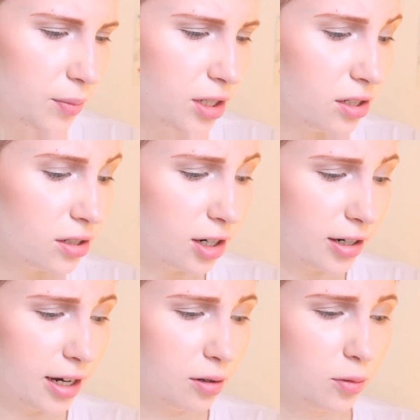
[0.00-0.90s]
I'm gonna
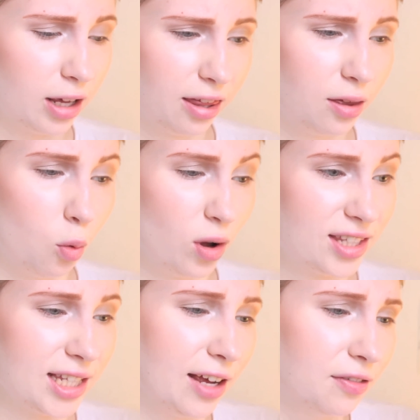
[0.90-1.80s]
start out with
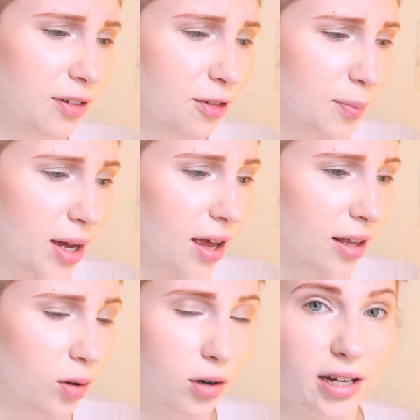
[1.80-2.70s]
what's left of
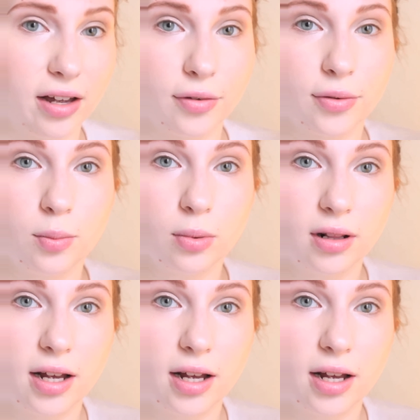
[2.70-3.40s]
my L'Oreal Super